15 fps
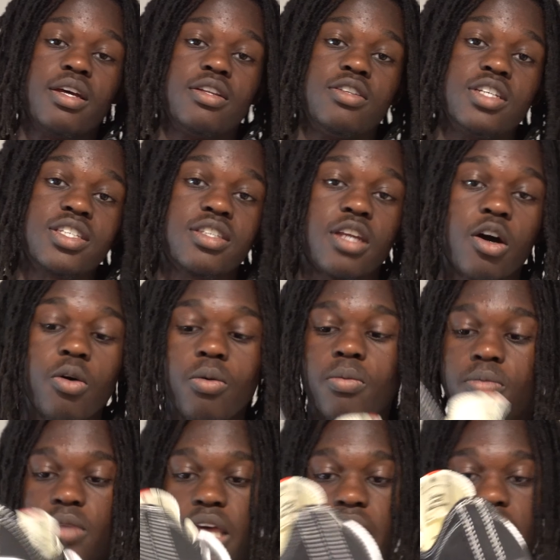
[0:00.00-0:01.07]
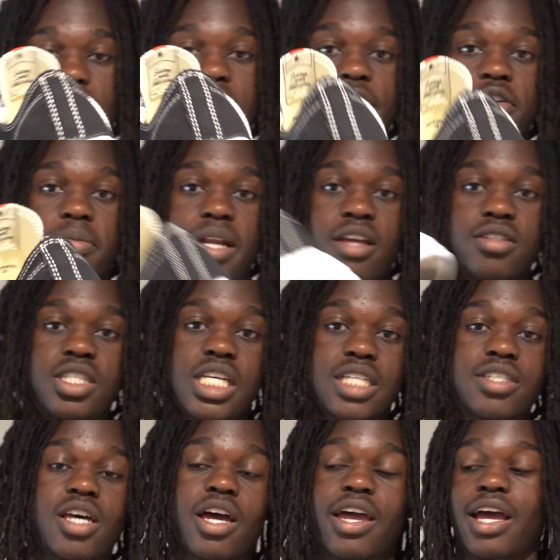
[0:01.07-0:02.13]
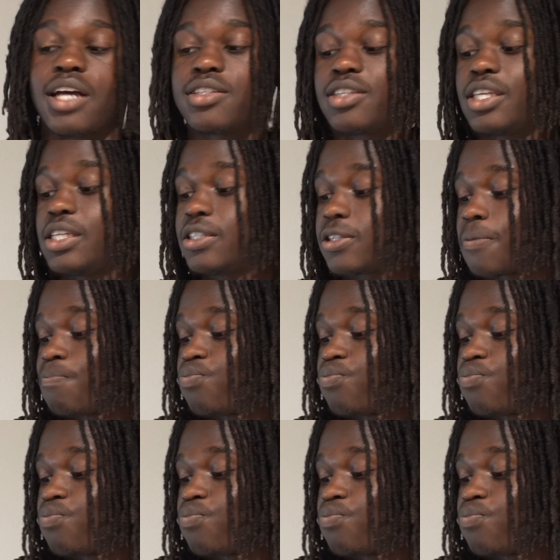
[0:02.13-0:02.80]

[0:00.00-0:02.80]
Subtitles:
Just know that everybody on TikTok has these.